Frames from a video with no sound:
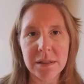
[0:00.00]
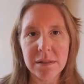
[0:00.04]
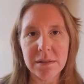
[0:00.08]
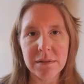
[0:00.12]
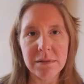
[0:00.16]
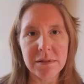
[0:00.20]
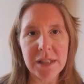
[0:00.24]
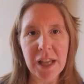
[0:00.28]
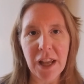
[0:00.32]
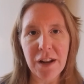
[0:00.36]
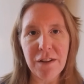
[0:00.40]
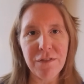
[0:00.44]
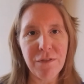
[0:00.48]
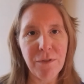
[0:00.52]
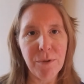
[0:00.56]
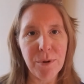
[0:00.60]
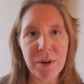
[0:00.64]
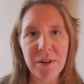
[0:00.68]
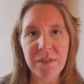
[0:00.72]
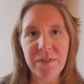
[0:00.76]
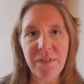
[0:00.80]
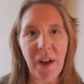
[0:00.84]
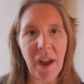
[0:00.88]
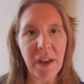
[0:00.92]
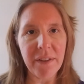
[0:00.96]

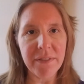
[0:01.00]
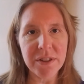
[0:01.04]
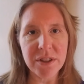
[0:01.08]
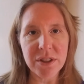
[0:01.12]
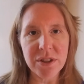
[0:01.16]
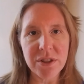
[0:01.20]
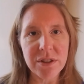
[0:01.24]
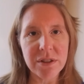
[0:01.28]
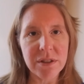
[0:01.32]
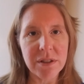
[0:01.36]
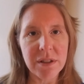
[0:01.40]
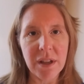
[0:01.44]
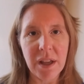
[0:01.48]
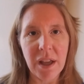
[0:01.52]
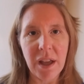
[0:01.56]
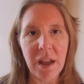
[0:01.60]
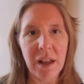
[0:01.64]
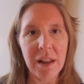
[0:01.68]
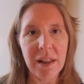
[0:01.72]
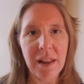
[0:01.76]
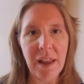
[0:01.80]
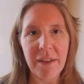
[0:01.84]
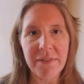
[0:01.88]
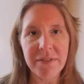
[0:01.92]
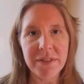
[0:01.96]
1045-ish,
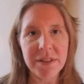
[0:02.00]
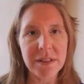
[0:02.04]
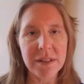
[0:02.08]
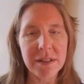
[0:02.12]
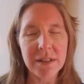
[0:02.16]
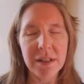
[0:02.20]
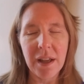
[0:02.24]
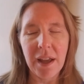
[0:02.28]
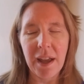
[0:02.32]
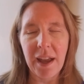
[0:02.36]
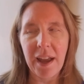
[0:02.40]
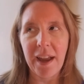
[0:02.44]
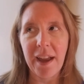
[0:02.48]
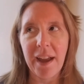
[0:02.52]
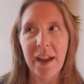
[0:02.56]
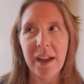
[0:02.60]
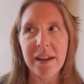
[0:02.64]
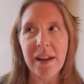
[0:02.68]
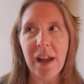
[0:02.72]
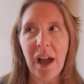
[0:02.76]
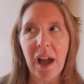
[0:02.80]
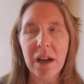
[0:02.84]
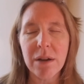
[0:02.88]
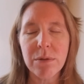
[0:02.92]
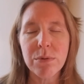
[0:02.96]
11 and
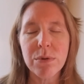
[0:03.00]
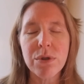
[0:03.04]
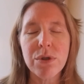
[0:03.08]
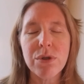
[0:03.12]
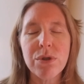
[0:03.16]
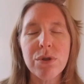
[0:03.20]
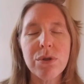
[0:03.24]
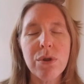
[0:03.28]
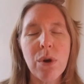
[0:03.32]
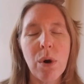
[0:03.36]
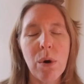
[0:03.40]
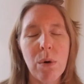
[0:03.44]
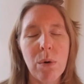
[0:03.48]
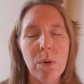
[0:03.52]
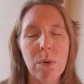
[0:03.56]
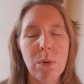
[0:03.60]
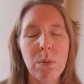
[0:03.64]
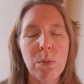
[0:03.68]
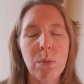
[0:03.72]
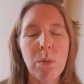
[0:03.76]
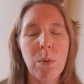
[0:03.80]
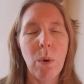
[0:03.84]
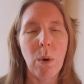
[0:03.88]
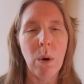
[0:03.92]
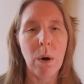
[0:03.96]
I was so
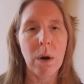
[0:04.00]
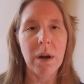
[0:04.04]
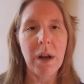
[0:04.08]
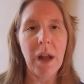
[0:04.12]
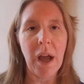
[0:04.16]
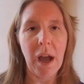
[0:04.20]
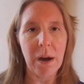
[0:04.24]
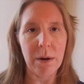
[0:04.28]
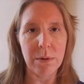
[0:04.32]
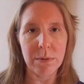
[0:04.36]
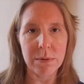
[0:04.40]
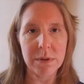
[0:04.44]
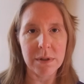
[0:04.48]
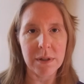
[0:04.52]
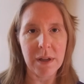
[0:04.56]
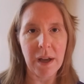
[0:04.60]
worn out.